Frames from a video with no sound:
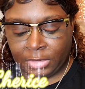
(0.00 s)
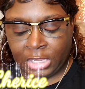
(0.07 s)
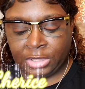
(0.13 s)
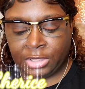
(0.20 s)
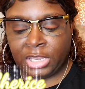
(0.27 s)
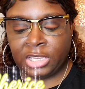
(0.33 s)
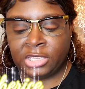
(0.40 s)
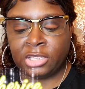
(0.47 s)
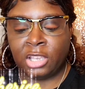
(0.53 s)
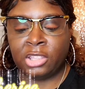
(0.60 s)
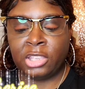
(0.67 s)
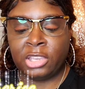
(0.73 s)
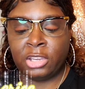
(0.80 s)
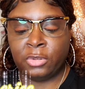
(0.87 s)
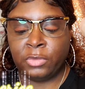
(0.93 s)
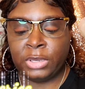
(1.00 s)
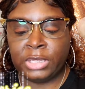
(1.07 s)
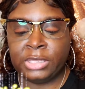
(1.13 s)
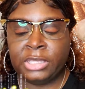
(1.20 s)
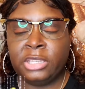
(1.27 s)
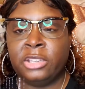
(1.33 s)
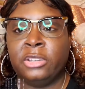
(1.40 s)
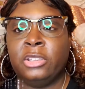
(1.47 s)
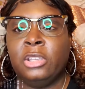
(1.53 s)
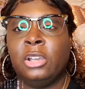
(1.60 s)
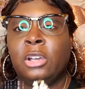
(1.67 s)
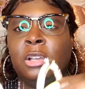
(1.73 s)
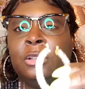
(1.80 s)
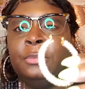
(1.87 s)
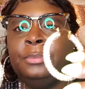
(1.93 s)
And these are the earrings here,
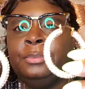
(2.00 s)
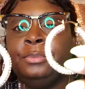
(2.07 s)
y'all.